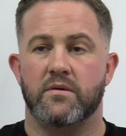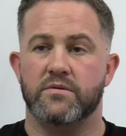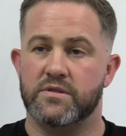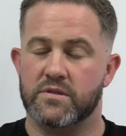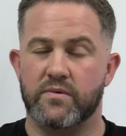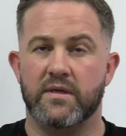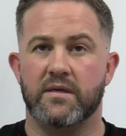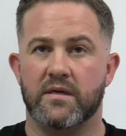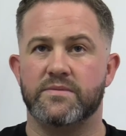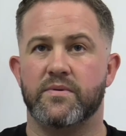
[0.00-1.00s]
She's a really
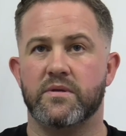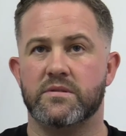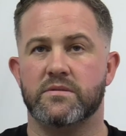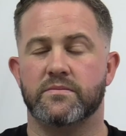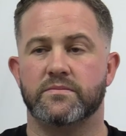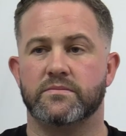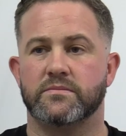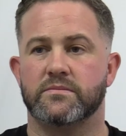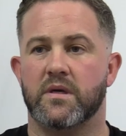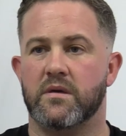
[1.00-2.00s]
nice person.
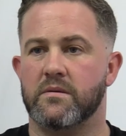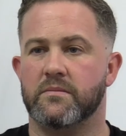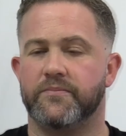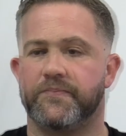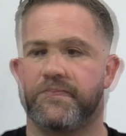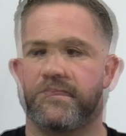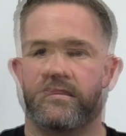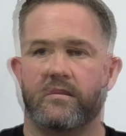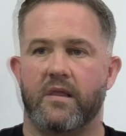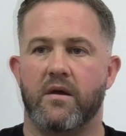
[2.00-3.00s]
Um,
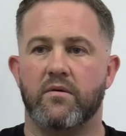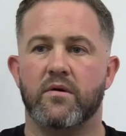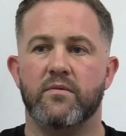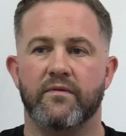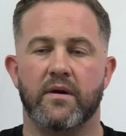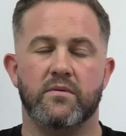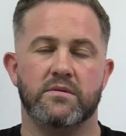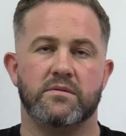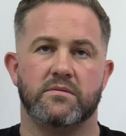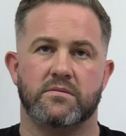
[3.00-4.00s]
the outcome of that
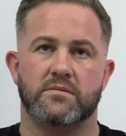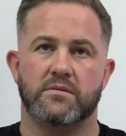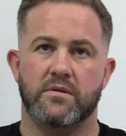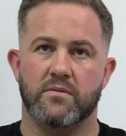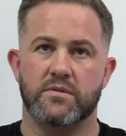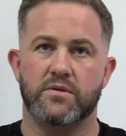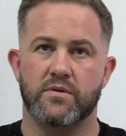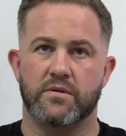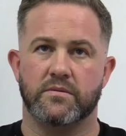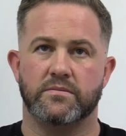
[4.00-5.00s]
was
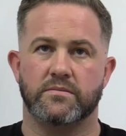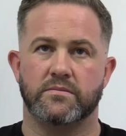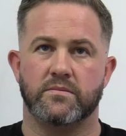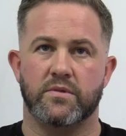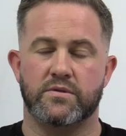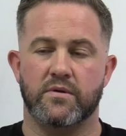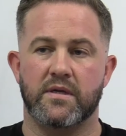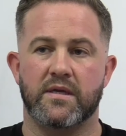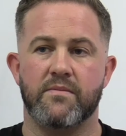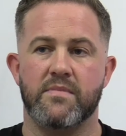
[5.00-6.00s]
good. Was good.
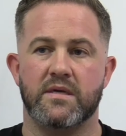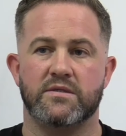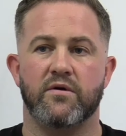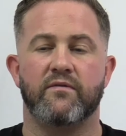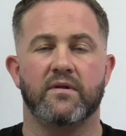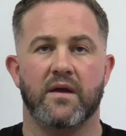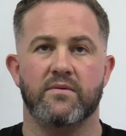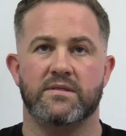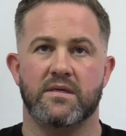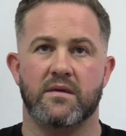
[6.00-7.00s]
It gave me a sort of
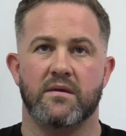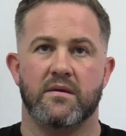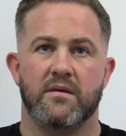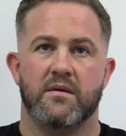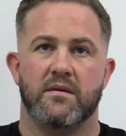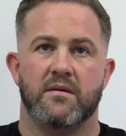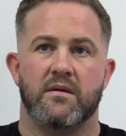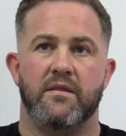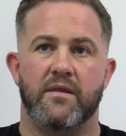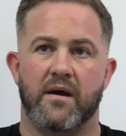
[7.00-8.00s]
clarity
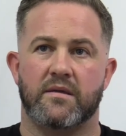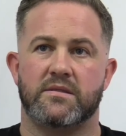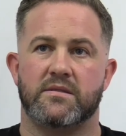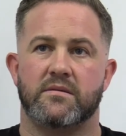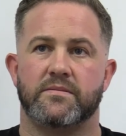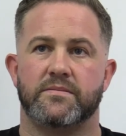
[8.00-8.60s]
that